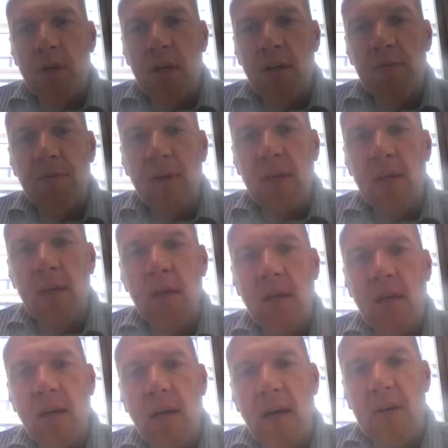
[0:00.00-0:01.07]
delivery
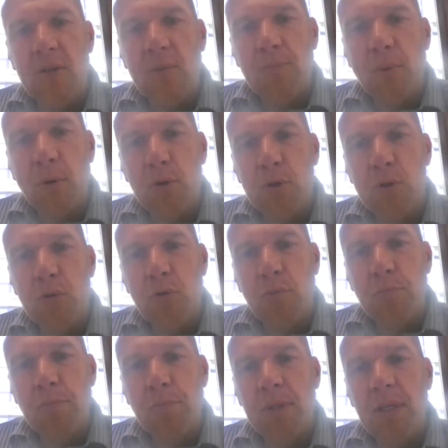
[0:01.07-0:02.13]
as opposed
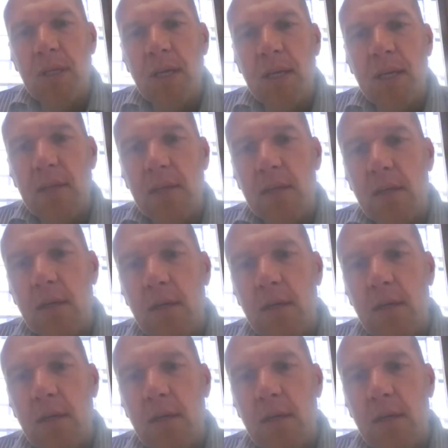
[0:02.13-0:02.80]
to mitigating